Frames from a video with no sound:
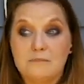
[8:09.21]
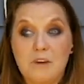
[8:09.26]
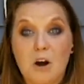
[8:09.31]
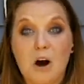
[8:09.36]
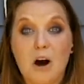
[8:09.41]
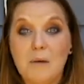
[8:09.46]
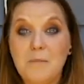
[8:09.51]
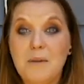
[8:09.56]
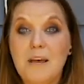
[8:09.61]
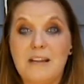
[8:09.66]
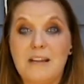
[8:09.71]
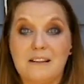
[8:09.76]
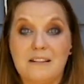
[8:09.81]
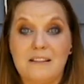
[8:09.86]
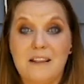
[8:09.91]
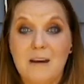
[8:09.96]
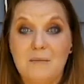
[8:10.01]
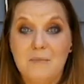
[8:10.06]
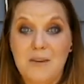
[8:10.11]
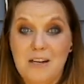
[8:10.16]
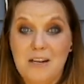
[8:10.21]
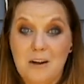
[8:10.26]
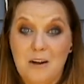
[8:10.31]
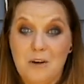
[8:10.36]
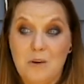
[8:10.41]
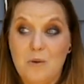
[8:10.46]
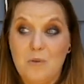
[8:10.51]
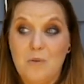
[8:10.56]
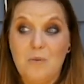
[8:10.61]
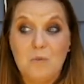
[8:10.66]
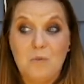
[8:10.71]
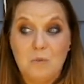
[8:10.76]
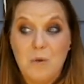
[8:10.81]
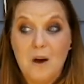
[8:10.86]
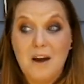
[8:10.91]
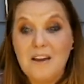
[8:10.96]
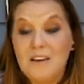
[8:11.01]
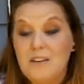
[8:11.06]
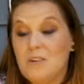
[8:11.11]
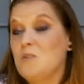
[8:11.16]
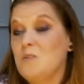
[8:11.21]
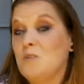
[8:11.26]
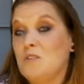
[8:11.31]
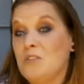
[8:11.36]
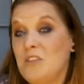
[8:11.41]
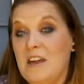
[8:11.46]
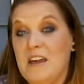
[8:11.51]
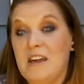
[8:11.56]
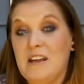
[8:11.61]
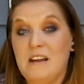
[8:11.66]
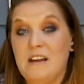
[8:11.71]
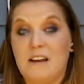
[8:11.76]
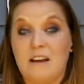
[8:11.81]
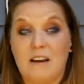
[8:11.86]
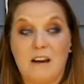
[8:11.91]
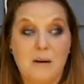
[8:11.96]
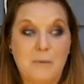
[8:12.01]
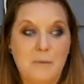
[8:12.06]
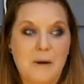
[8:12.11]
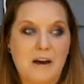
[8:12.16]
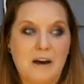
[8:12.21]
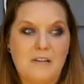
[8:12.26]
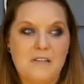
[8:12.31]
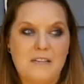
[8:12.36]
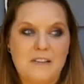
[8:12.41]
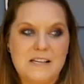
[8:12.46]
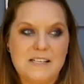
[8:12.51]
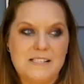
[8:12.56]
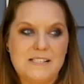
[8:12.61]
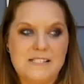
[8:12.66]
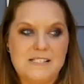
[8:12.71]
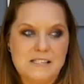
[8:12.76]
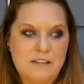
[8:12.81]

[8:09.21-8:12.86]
comment and let me know what you think about these